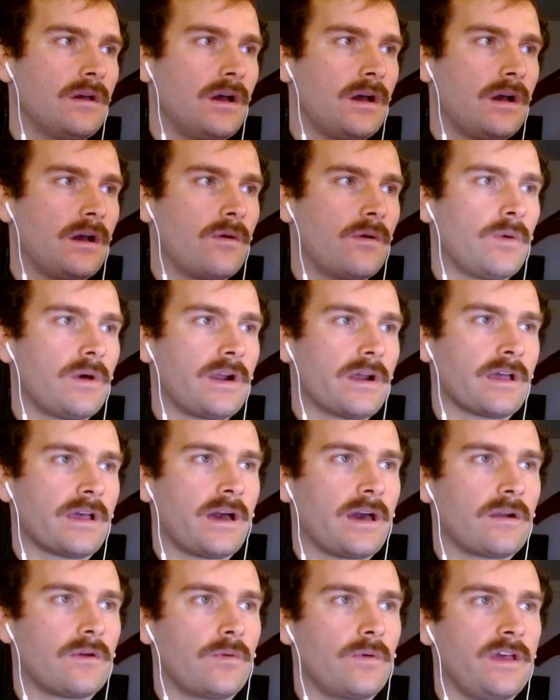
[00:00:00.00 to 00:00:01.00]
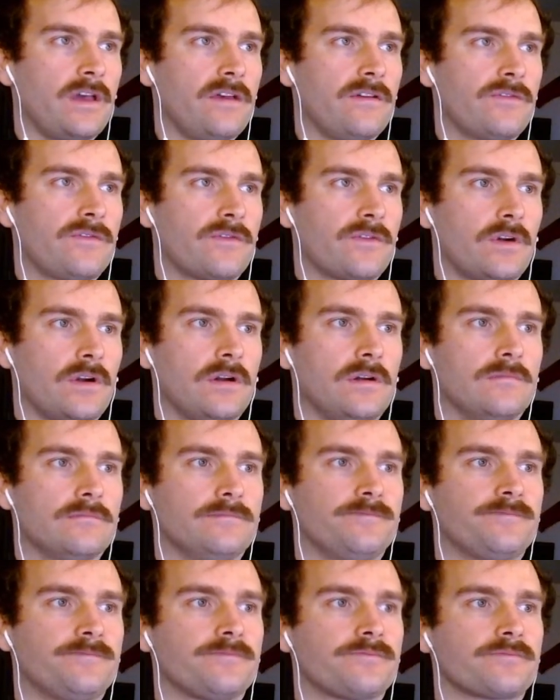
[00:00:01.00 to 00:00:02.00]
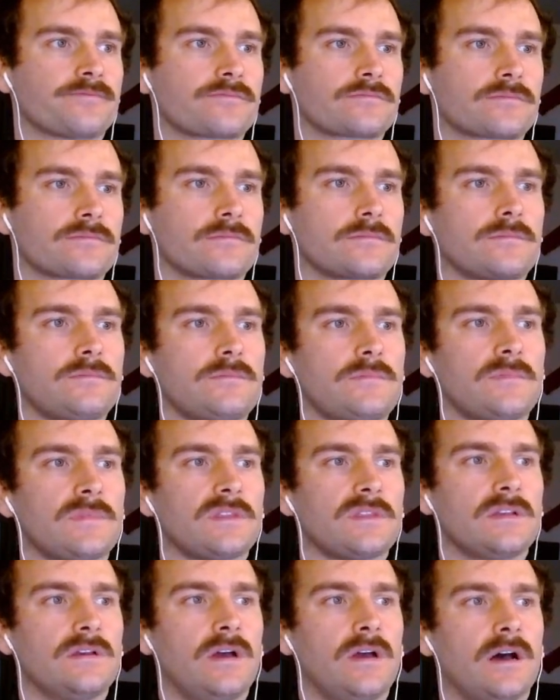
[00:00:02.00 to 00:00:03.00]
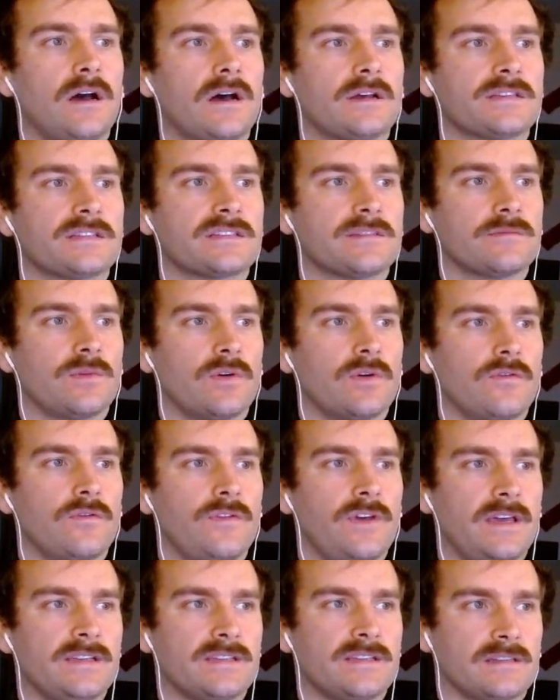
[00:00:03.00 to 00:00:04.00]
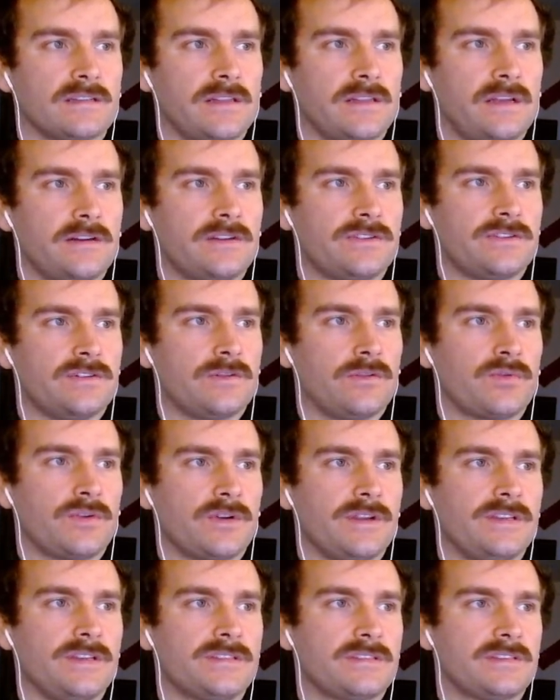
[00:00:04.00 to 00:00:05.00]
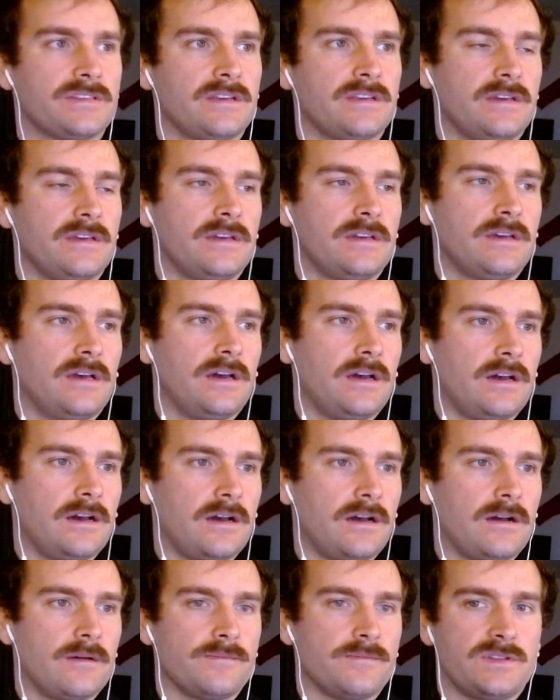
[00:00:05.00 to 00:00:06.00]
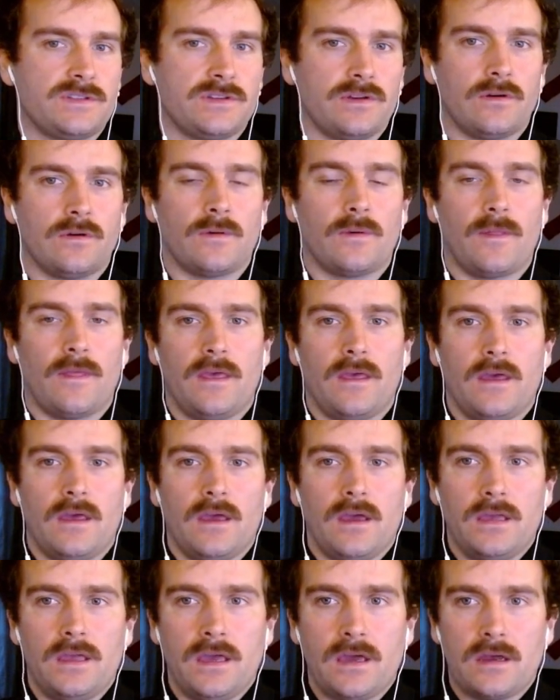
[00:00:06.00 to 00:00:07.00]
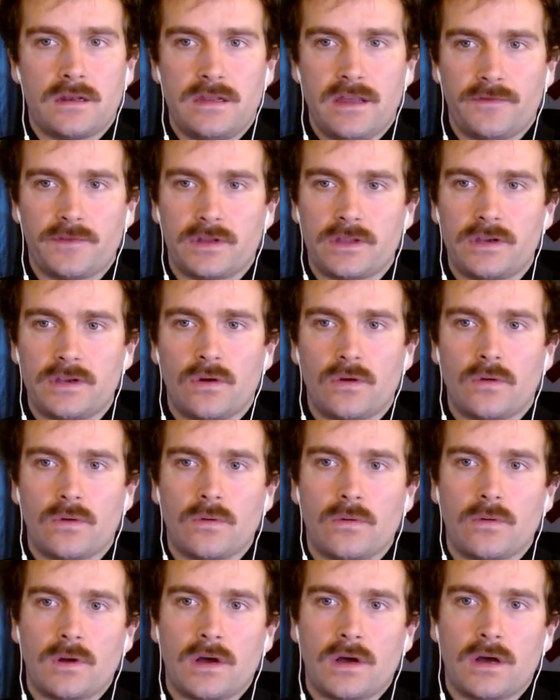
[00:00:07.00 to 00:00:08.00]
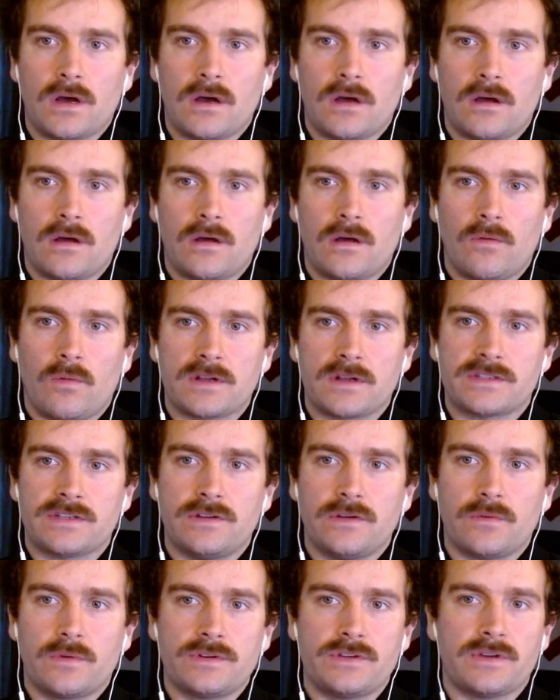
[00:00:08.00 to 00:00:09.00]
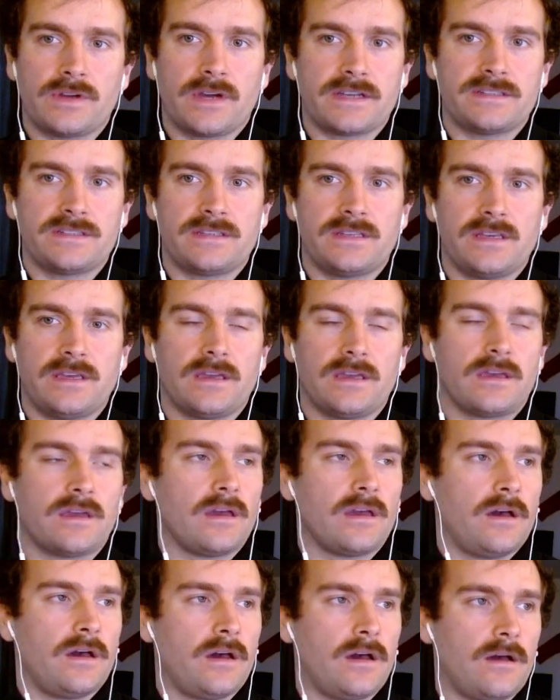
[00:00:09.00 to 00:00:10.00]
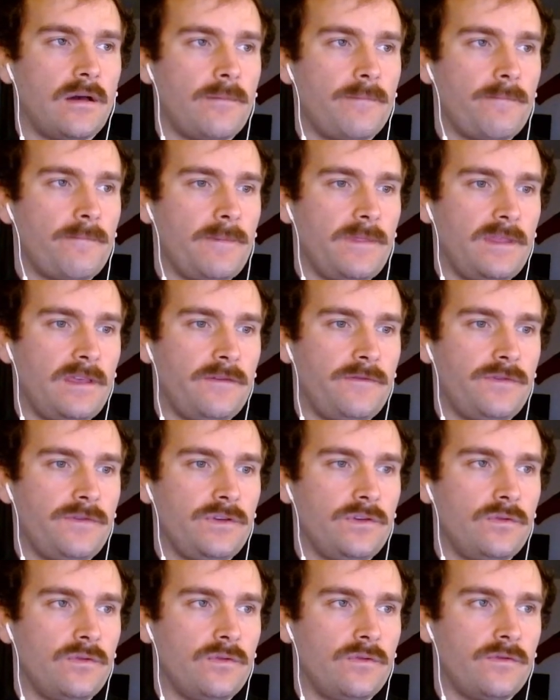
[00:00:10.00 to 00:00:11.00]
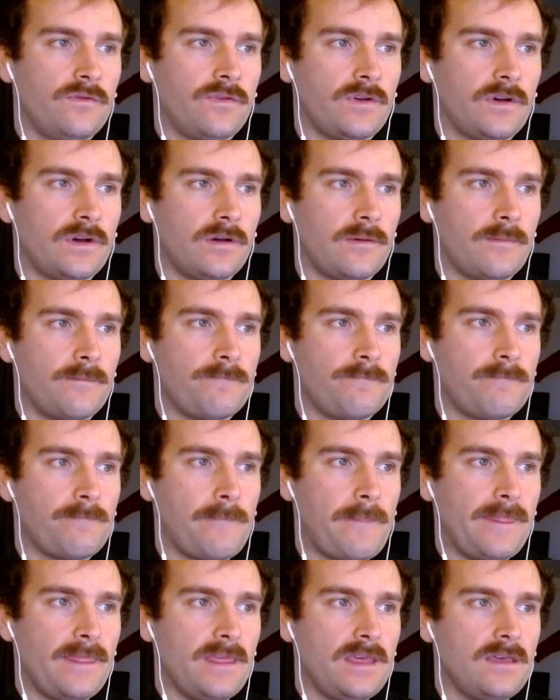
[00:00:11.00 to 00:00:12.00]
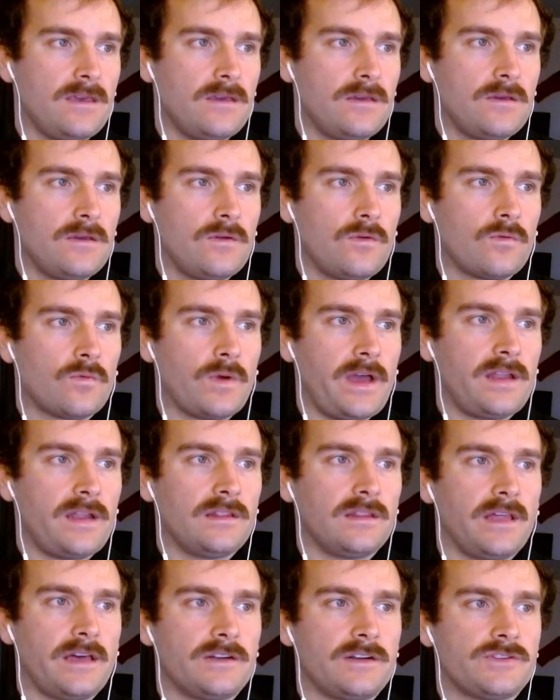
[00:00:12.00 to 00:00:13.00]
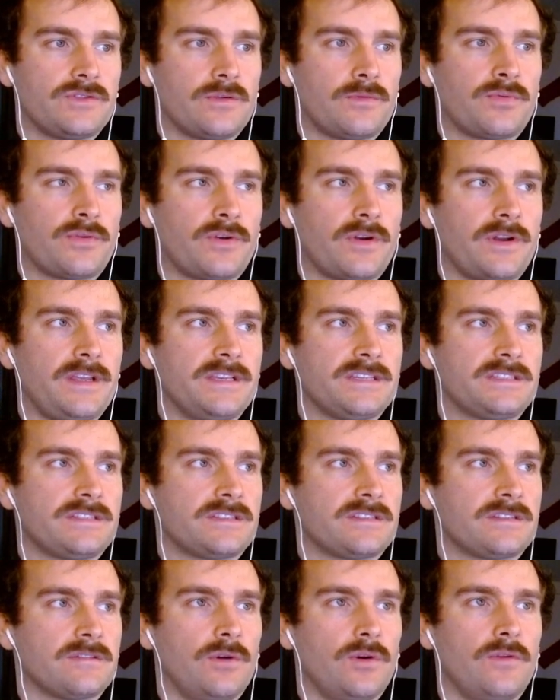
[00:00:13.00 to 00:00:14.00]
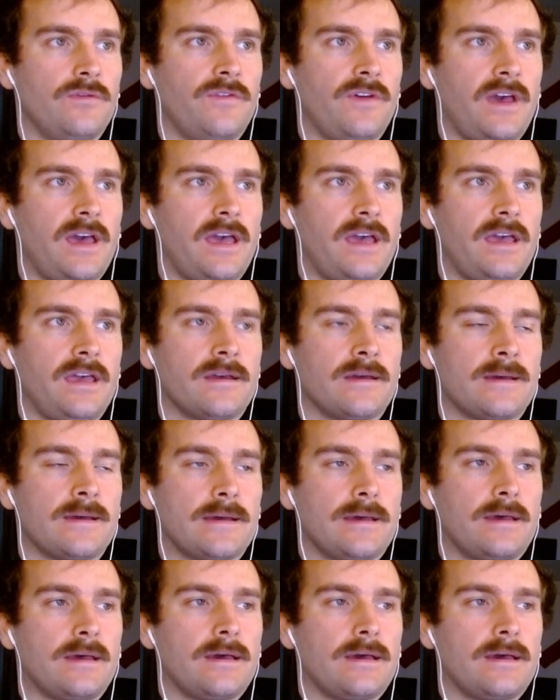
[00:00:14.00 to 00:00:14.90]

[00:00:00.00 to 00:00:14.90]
what I got away from Simone Weil's A Letter to a Priest. So, yeah, definitely know. I want to know what you guys think. If you've read Letter to a Priest, Simone Weil,